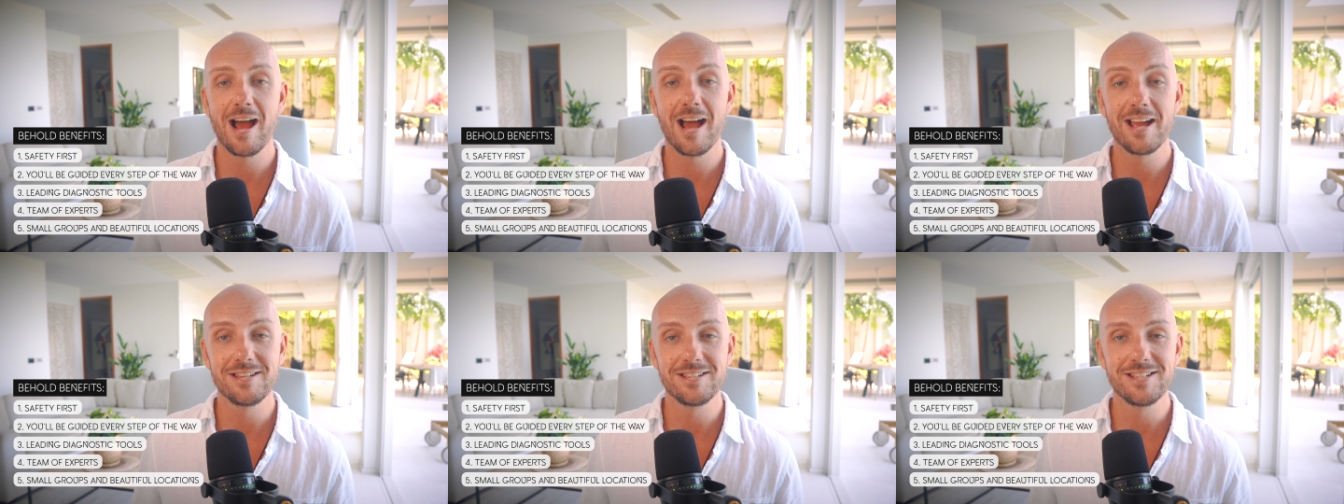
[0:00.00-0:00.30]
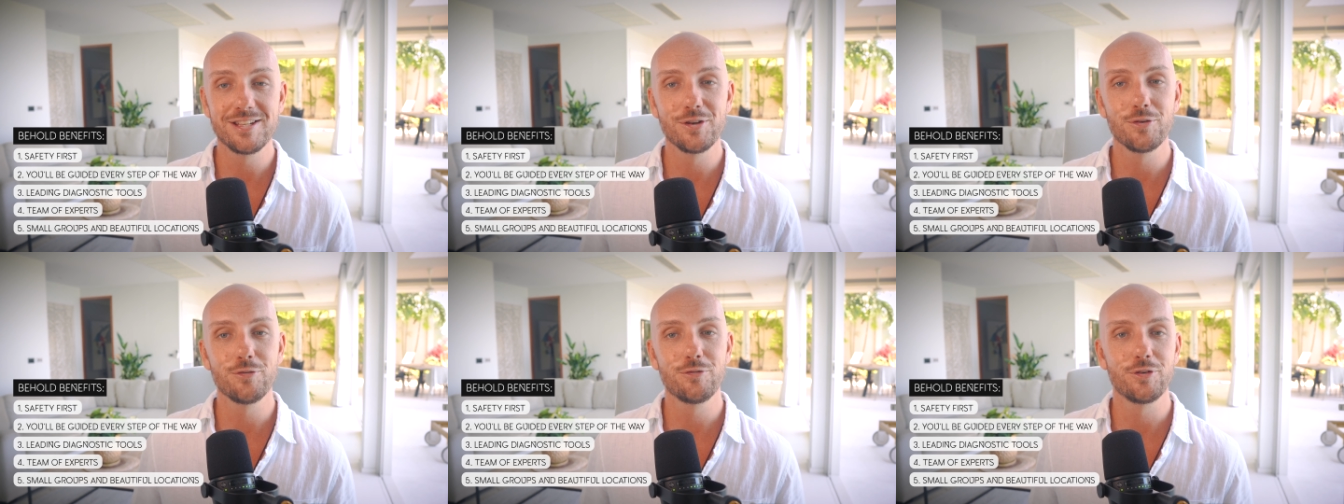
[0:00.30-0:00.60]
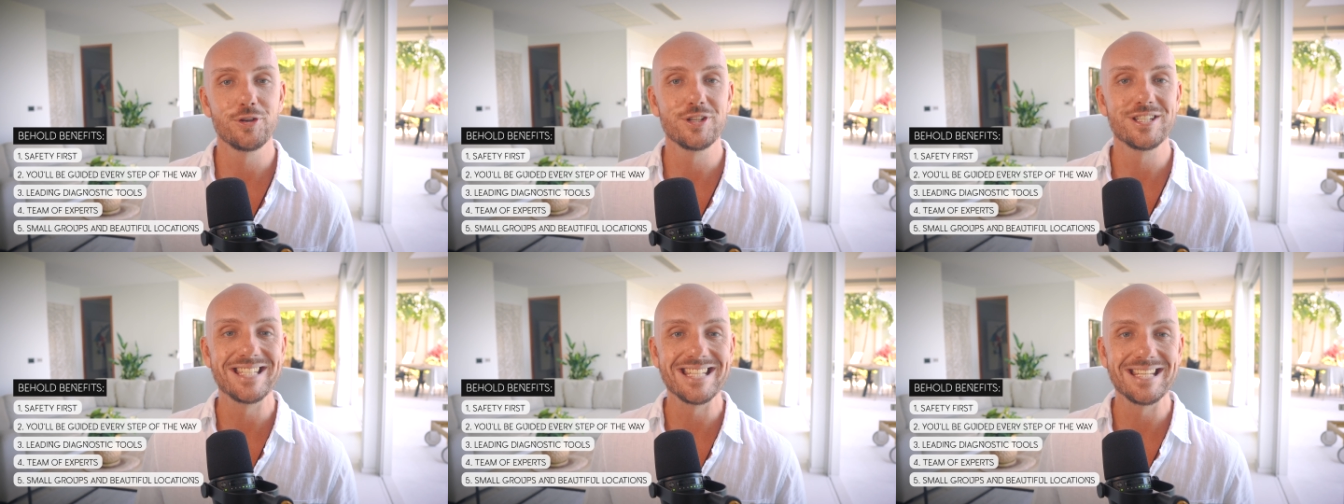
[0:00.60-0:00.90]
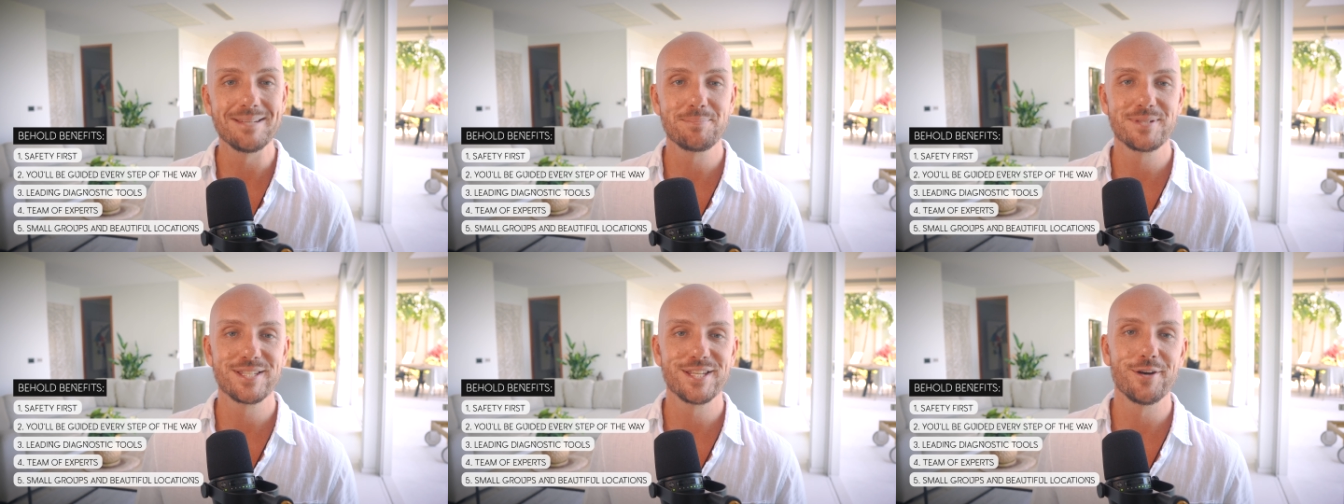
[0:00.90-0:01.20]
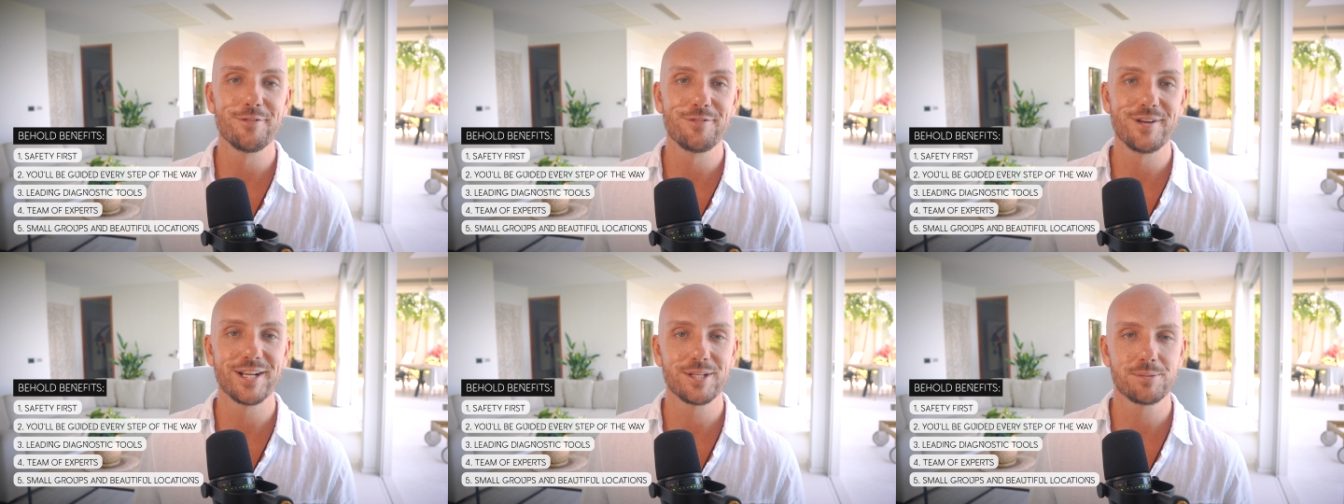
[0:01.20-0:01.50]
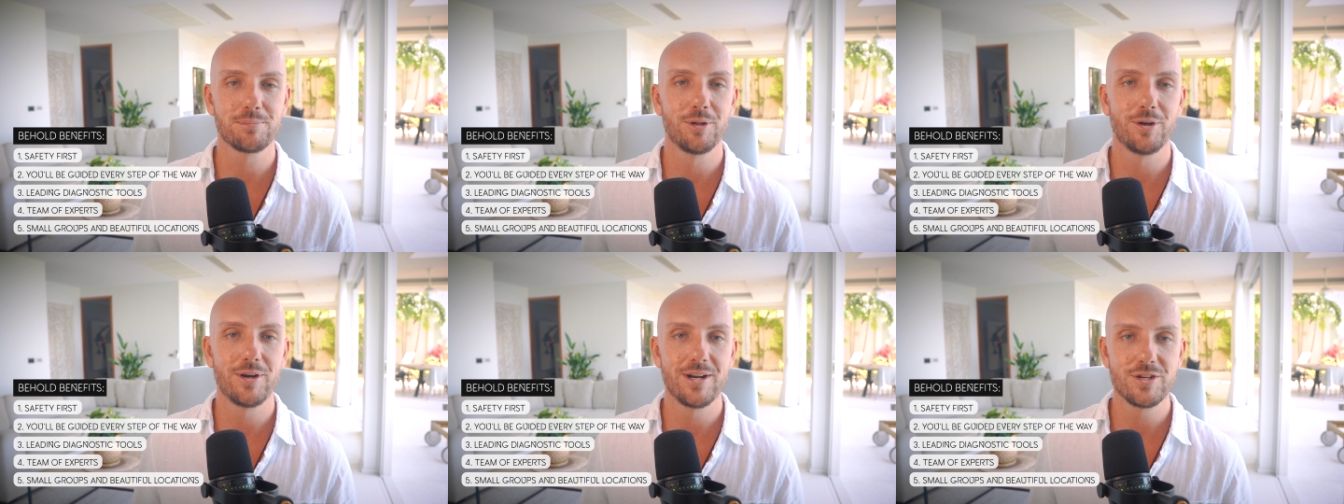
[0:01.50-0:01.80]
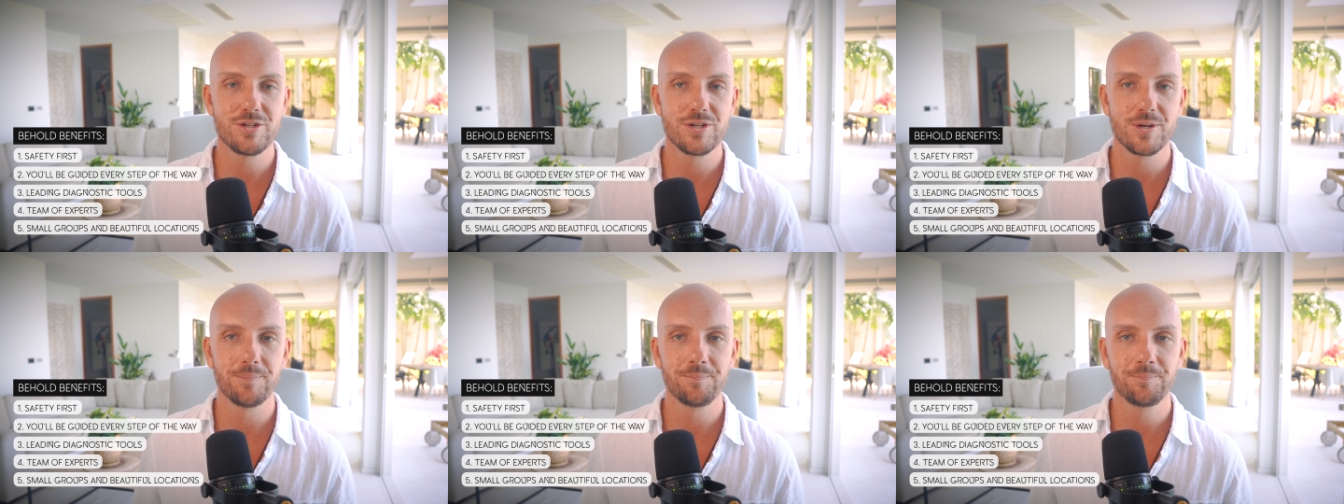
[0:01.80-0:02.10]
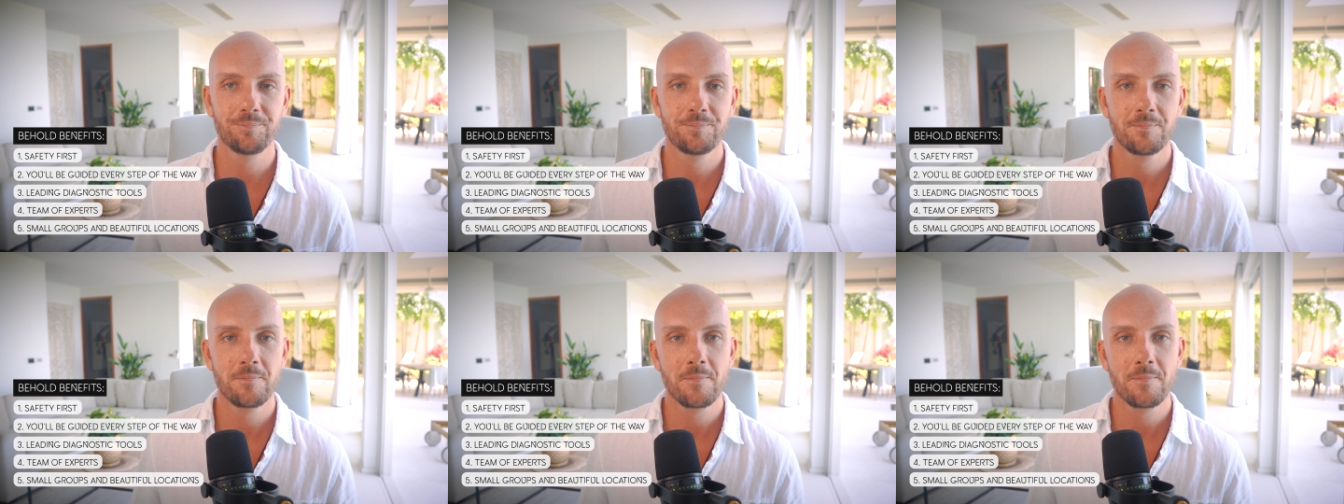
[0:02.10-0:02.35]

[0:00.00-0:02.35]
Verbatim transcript: ideal for deep self-exploration.